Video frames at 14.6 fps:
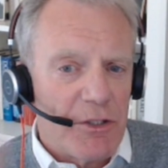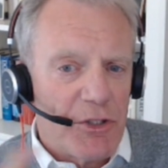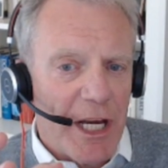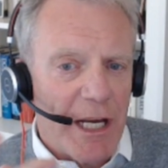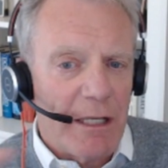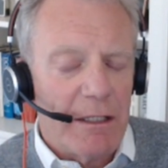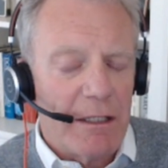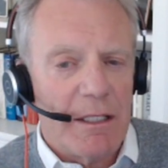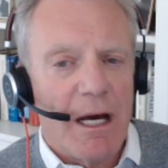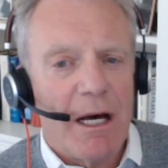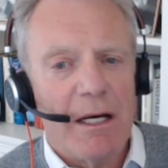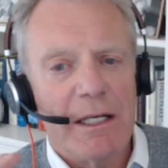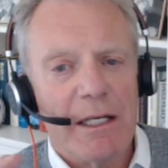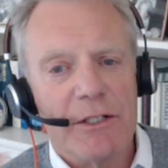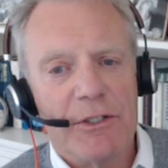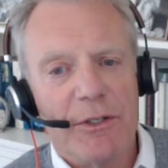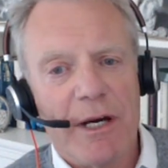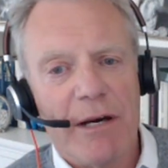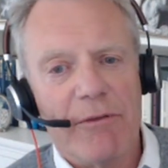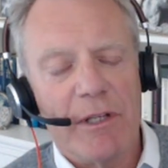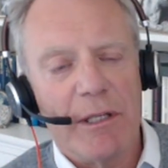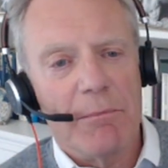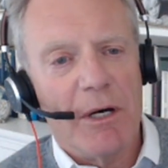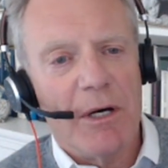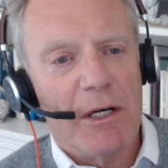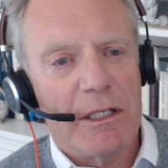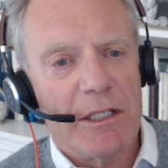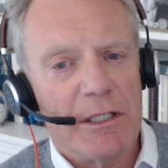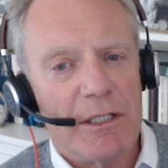the Jekyll and Hyde you have in the
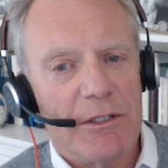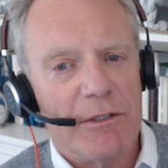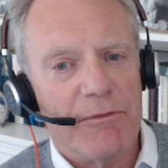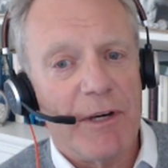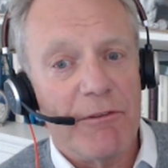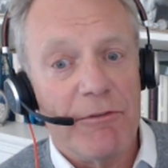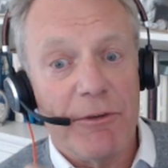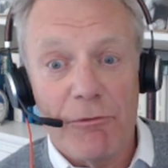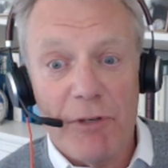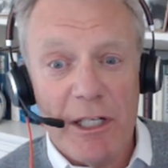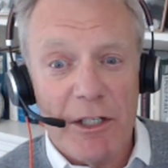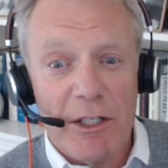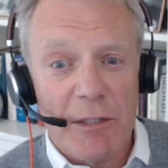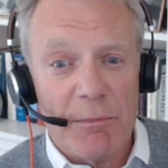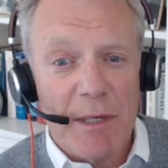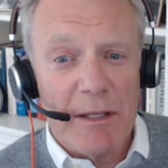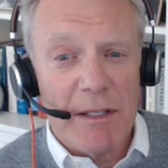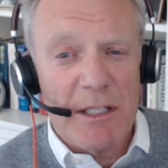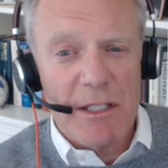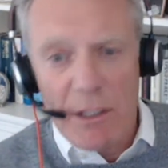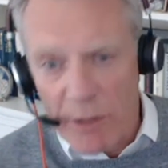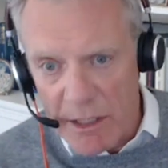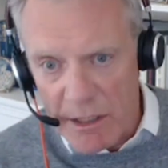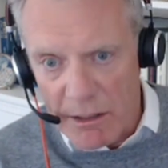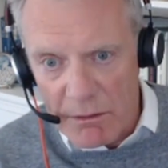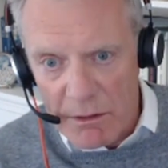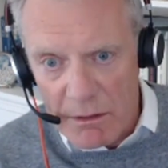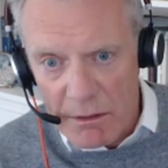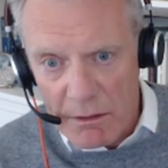market of I feel really good about this. No, I
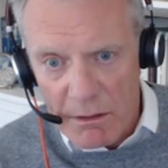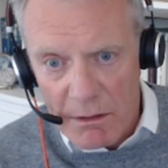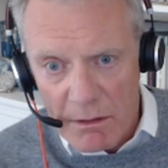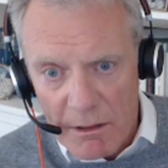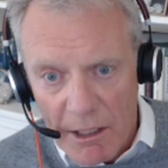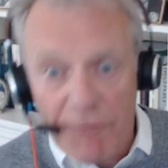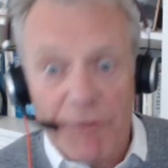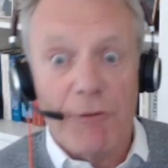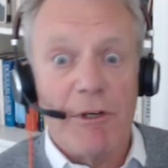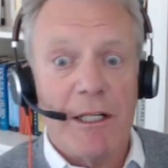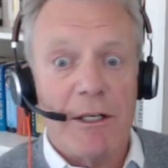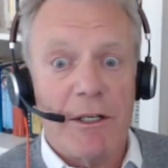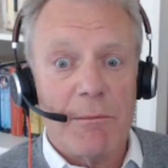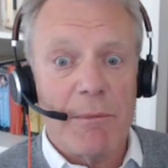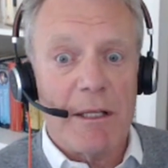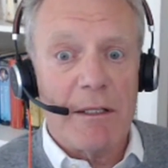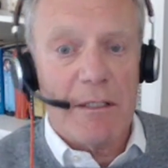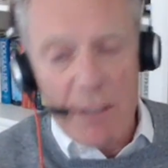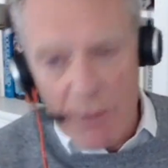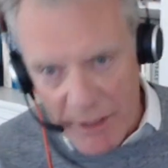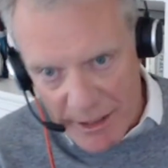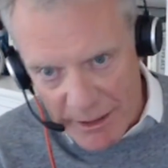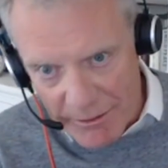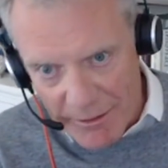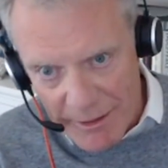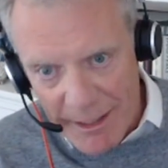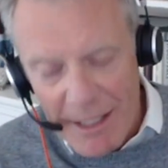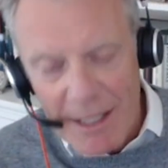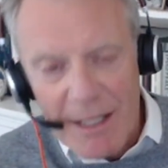don't. I feel really good about this. No, I
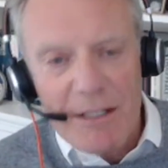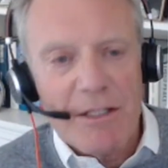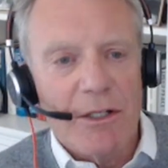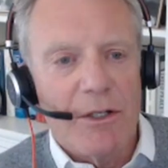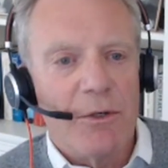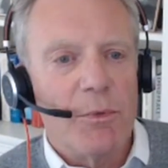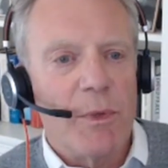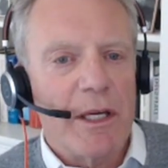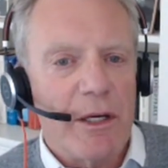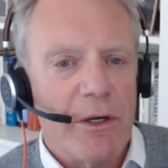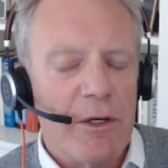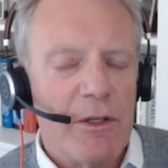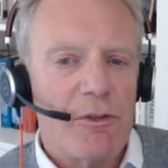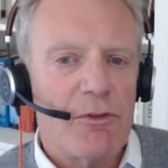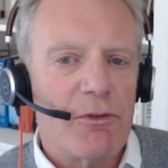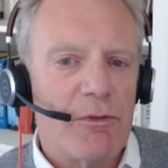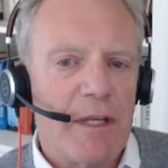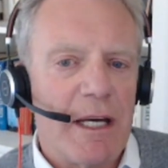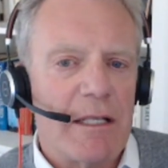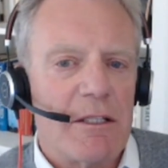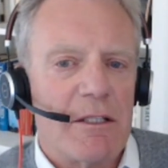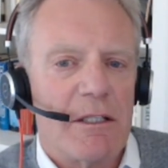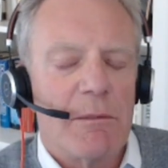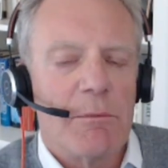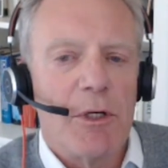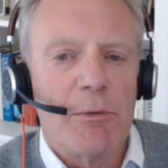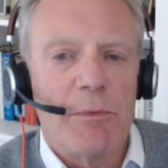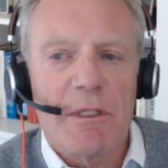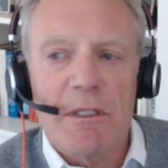don't. Yeah. So we're going through that at the
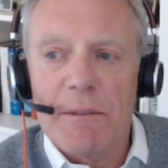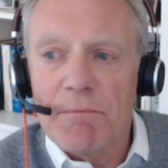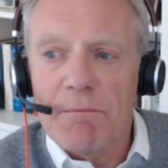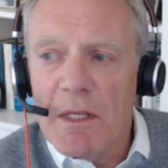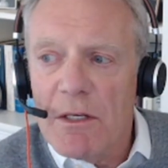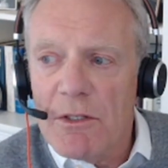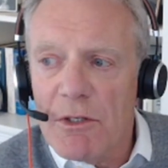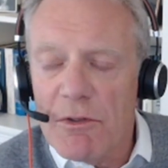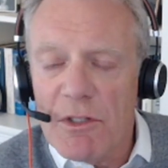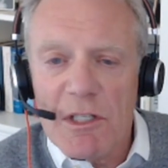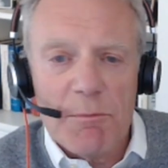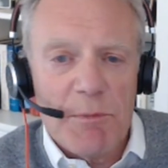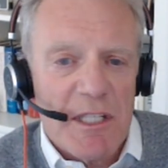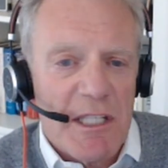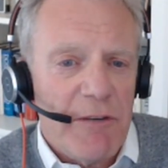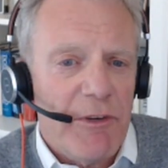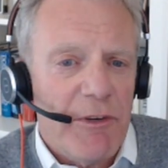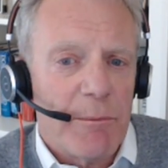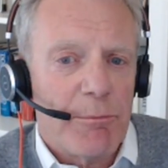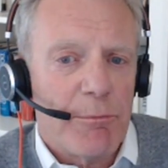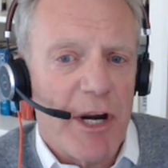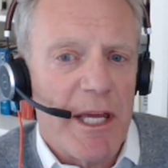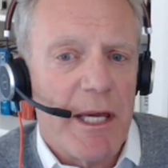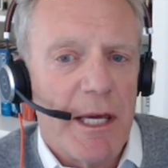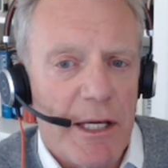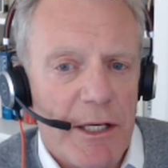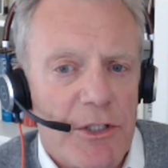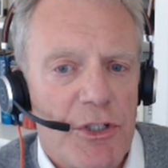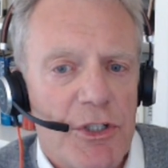moment. So the specific
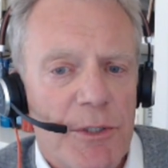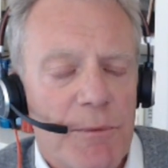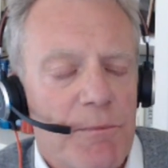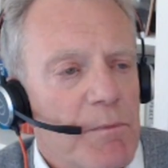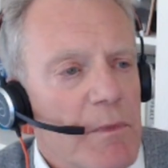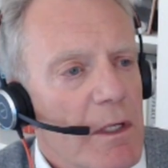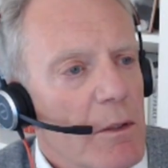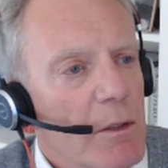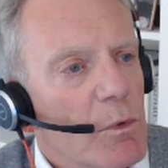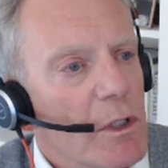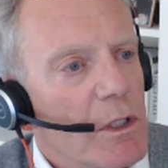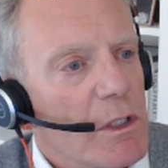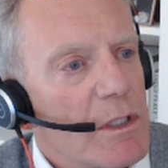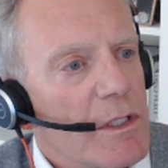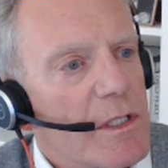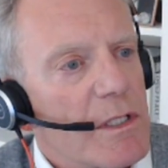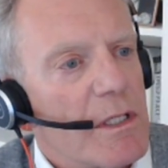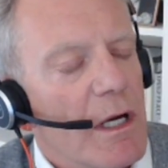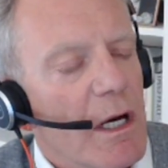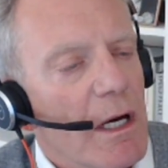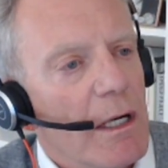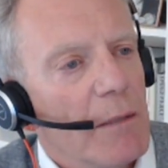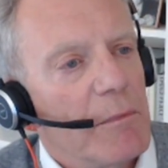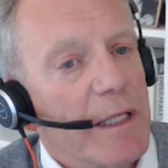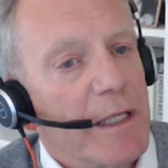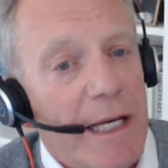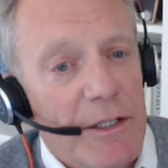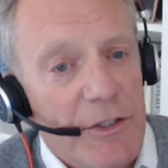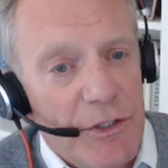breakage was um,
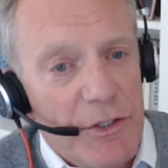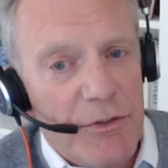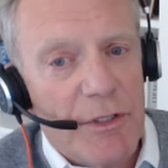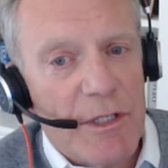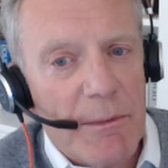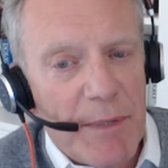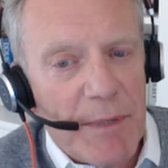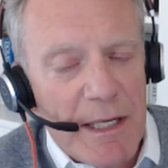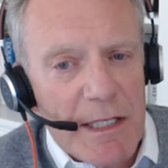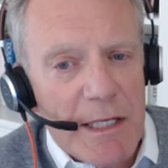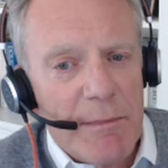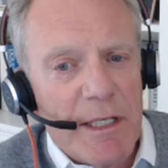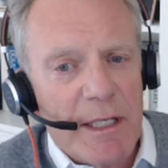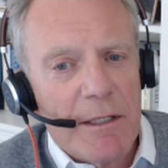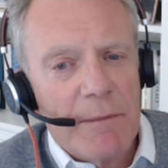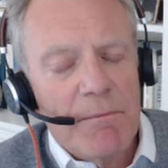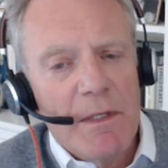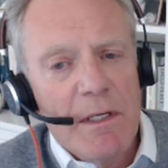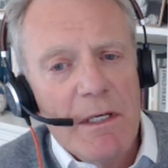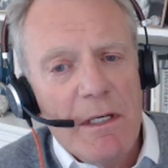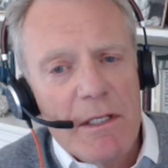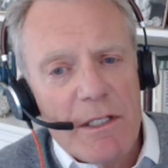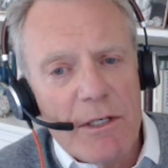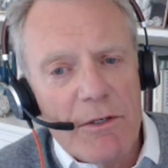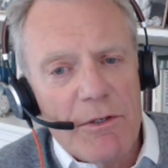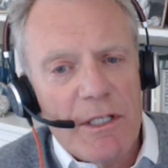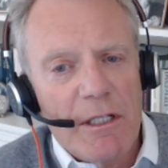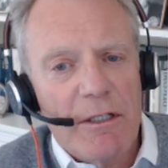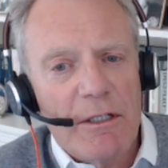again due to the pandemic.
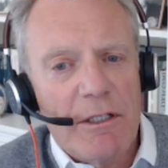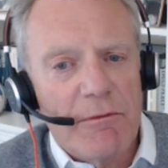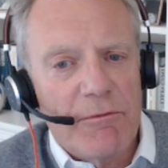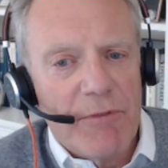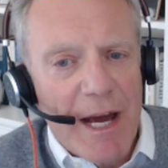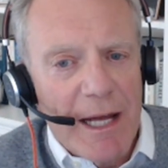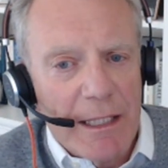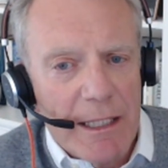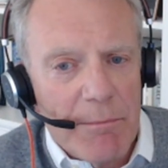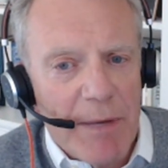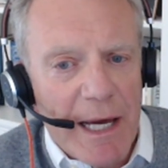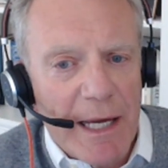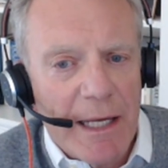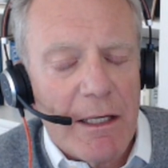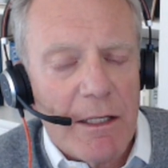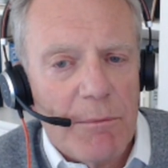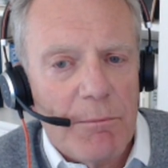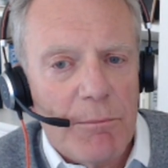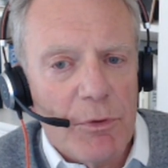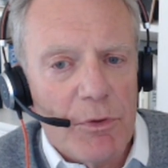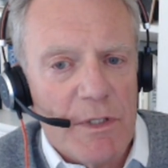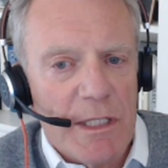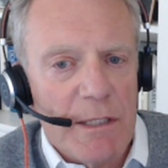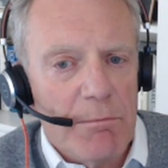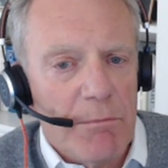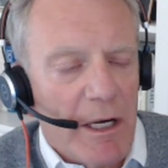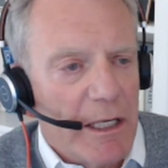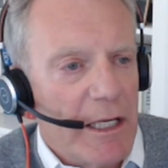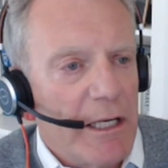So Silicon Valley Bank pulls
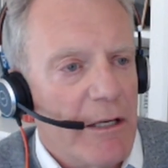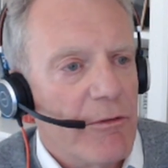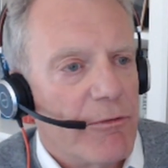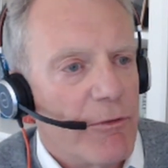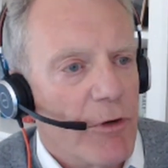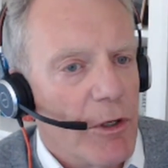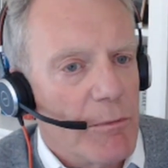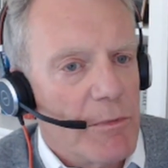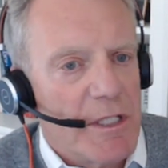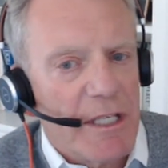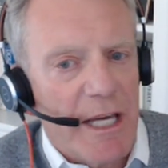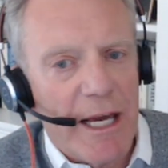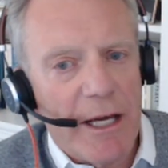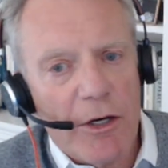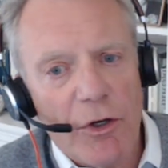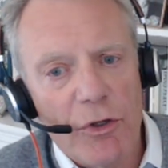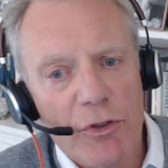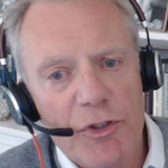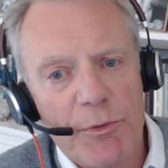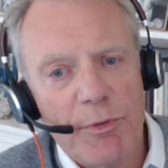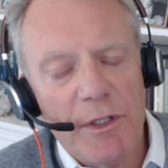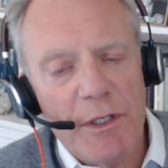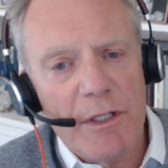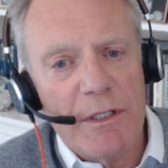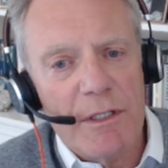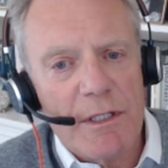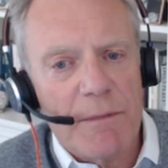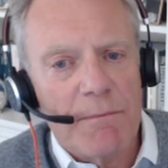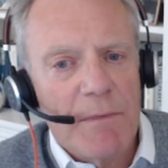in money from tech
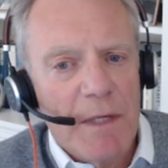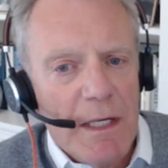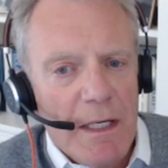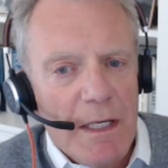entrepreneurs.